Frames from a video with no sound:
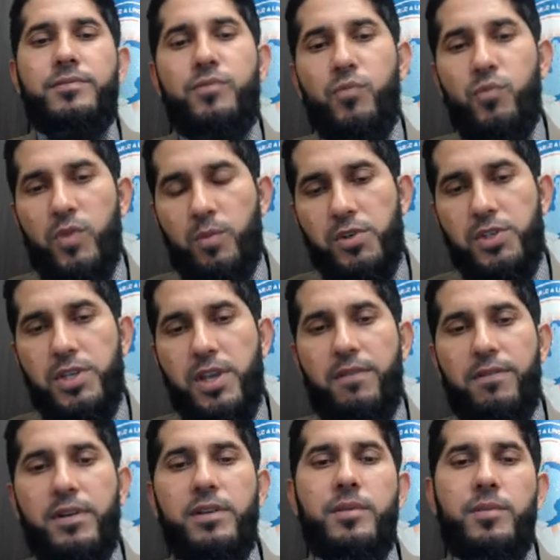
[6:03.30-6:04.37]
Number
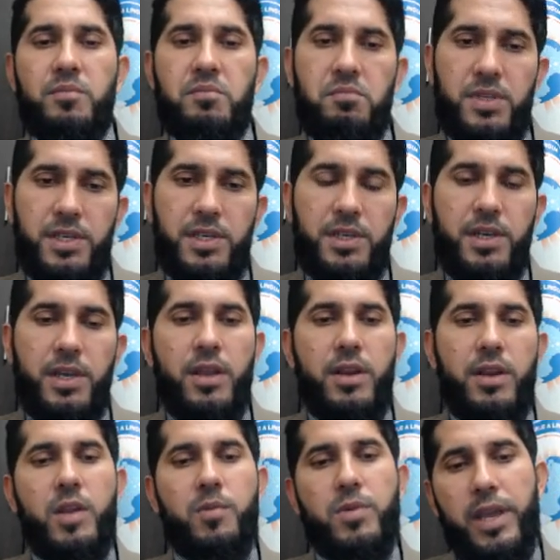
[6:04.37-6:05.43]
seven, B.
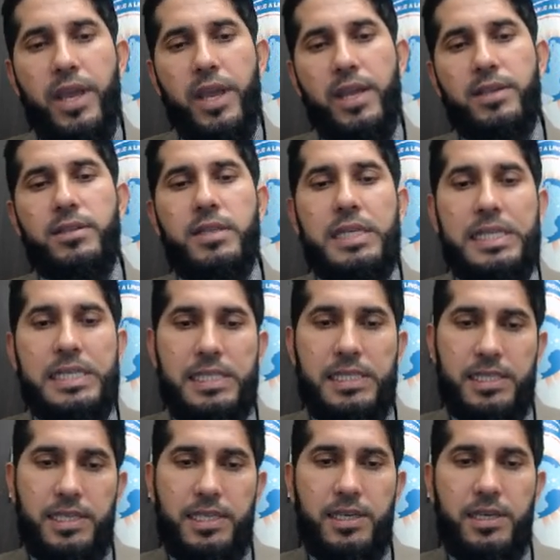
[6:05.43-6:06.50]
Number eight,
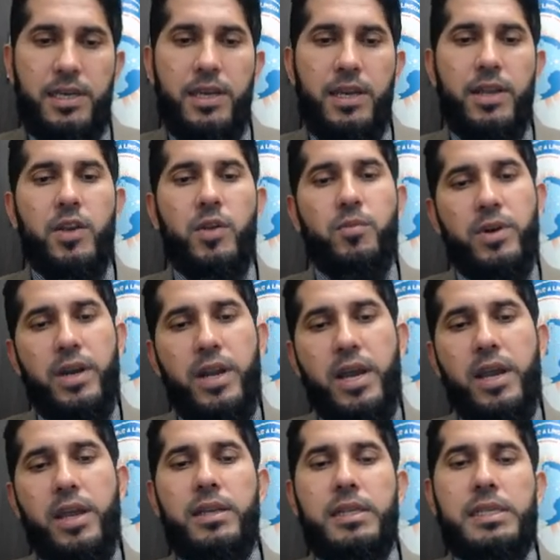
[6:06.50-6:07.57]
C. Number
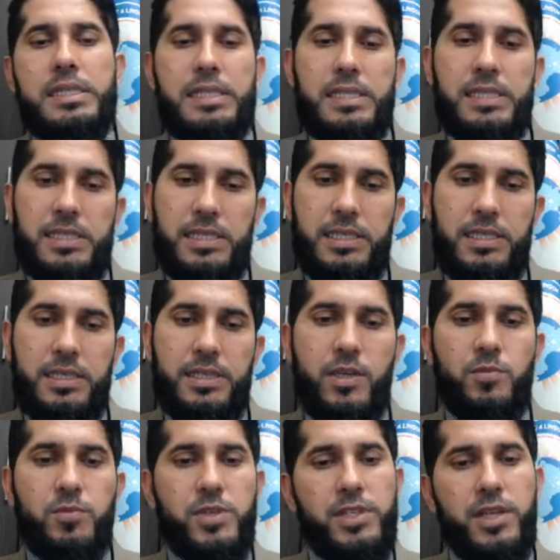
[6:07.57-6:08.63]
nine, D.
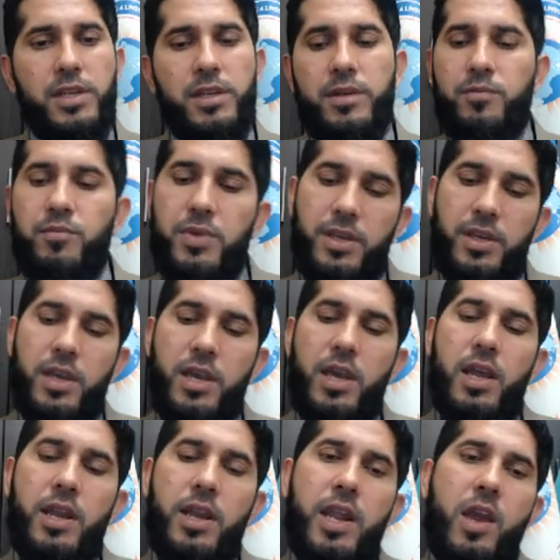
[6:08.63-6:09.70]
Number 10, B.
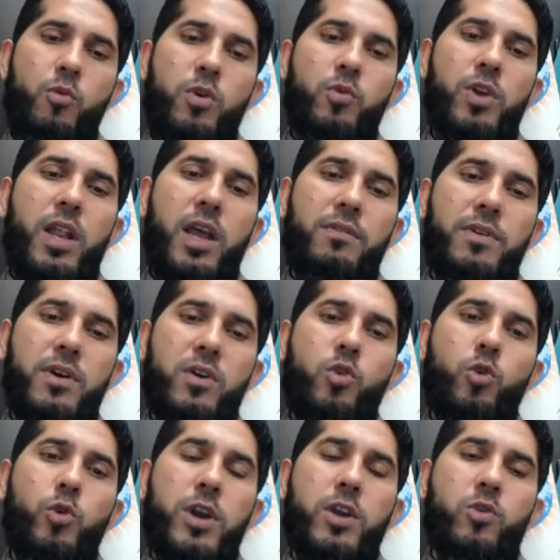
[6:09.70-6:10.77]
Now we will have a
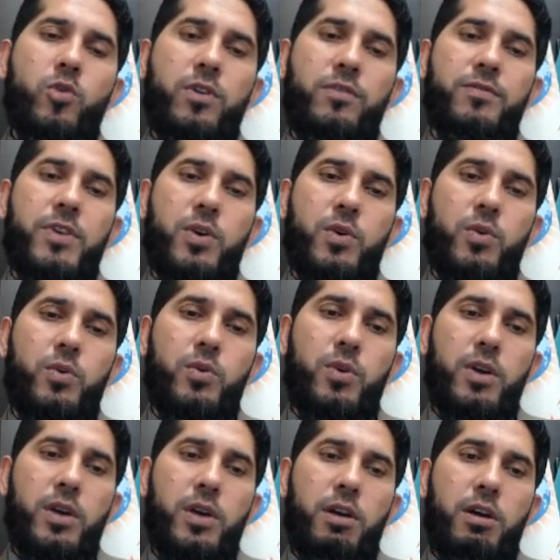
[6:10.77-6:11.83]
quick
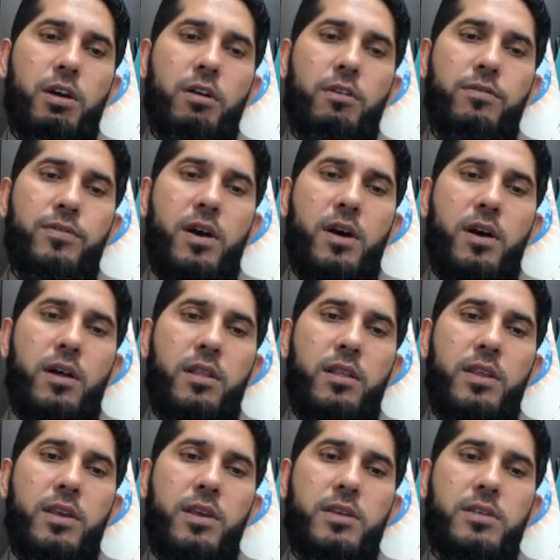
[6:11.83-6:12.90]
review of all
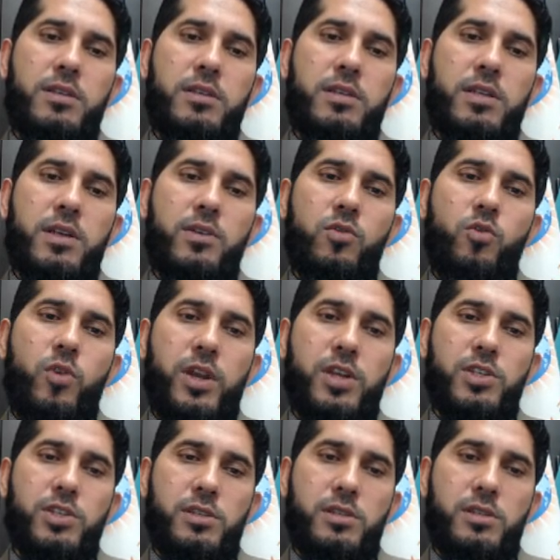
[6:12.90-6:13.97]
these 10
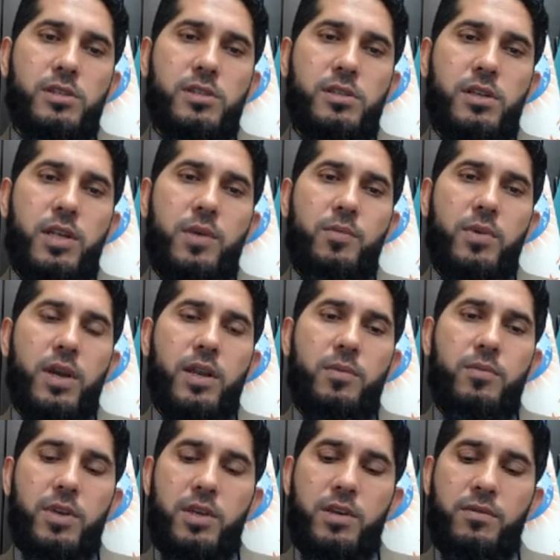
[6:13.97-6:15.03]
questions, and I'm going to
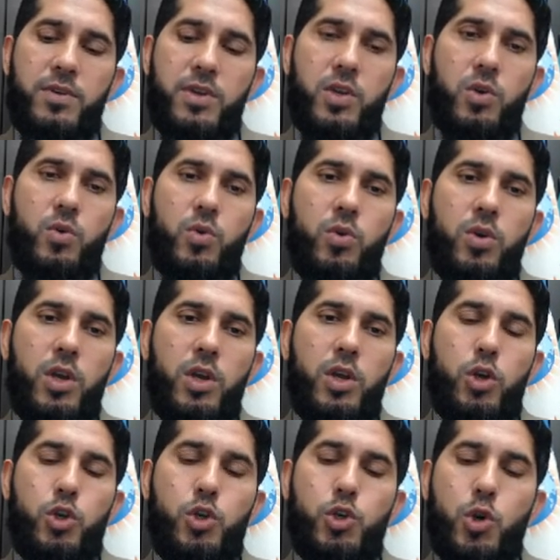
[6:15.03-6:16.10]
be giving you
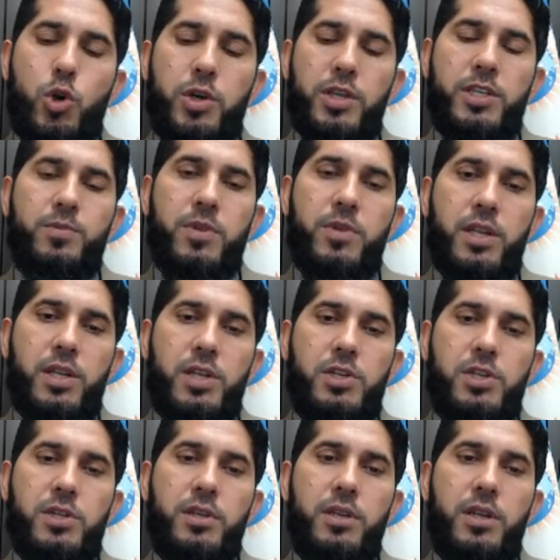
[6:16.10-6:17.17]
a short
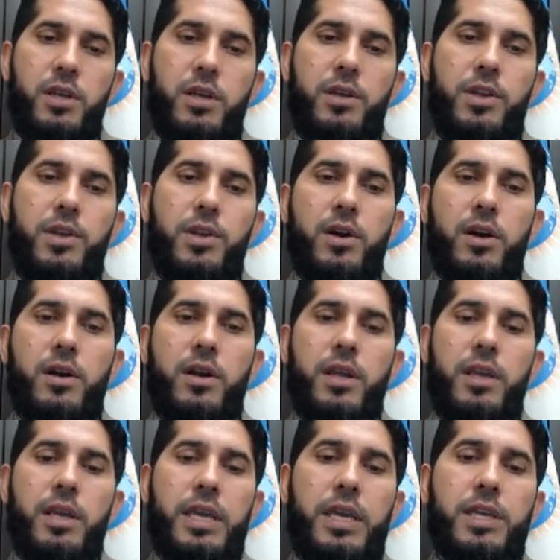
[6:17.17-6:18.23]
explanation
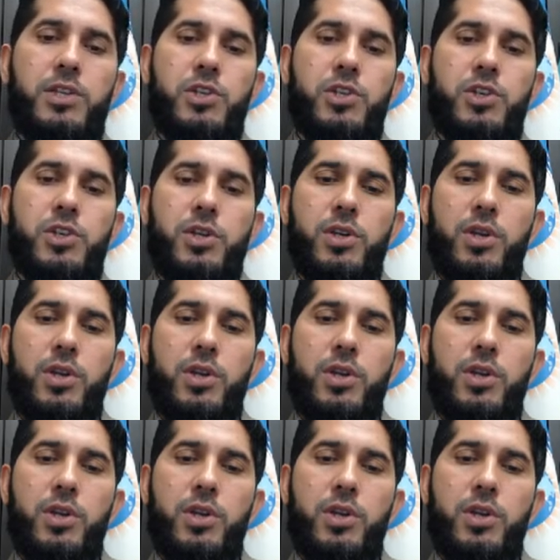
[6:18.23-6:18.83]
regarding each